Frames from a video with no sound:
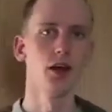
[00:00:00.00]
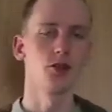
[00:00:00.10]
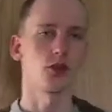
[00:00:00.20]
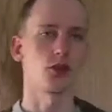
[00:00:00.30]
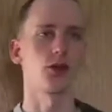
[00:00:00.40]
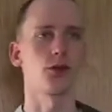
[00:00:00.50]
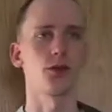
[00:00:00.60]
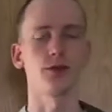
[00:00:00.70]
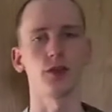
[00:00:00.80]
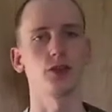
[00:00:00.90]
So I'll go through the
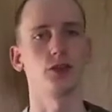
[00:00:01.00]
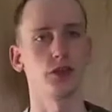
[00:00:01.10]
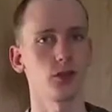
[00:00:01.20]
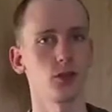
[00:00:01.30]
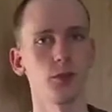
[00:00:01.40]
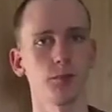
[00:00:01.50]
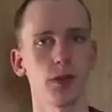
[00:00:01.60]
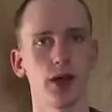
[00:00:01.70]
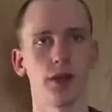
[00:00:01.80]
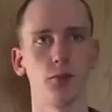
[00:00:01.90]
features on this one
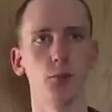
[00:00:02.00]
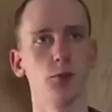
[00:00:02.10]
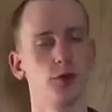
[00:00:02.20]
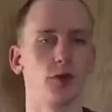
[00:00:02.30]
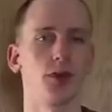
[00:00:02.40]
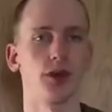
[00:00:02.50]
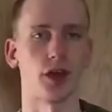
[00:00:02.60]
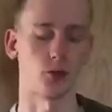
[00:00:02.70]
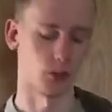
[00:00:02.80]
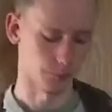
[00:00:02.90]
and then we'll move on to the
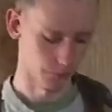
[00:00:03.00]
next one.